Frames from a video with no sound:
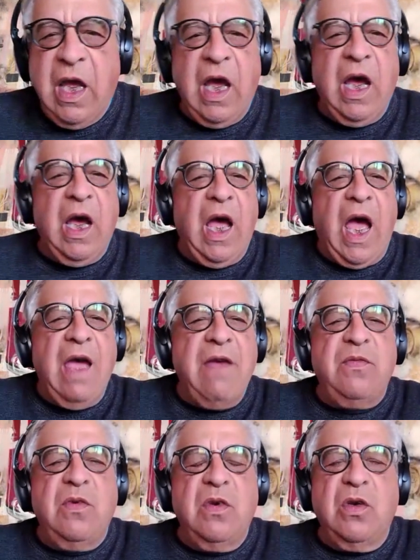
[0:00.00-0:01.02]

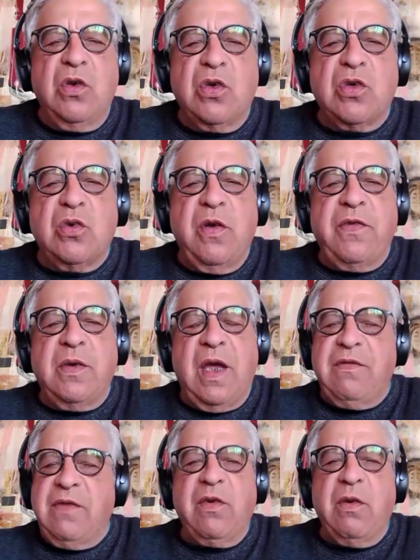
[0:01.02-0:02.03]
I've
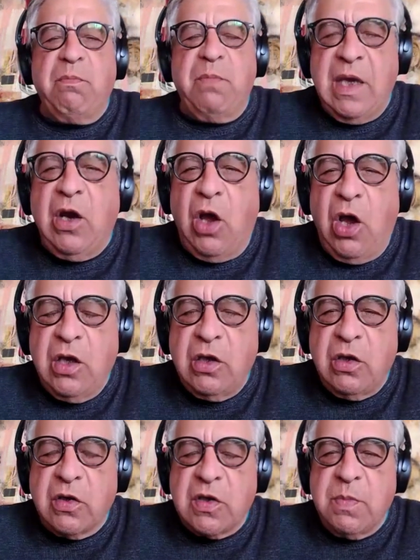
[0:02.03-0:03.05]
never been on
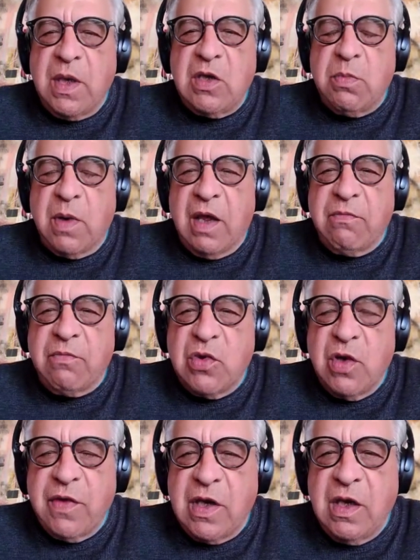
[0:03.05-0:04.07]
Cook's Beach, but I've
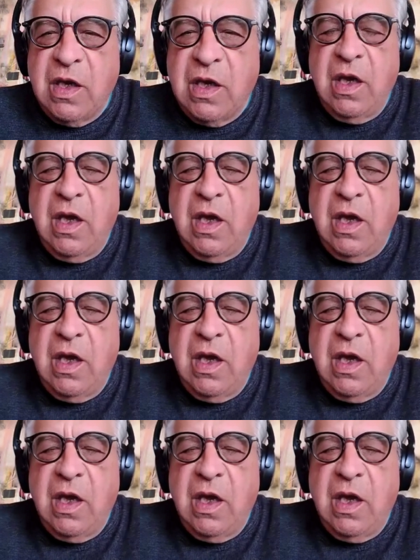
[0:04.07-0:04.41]
driven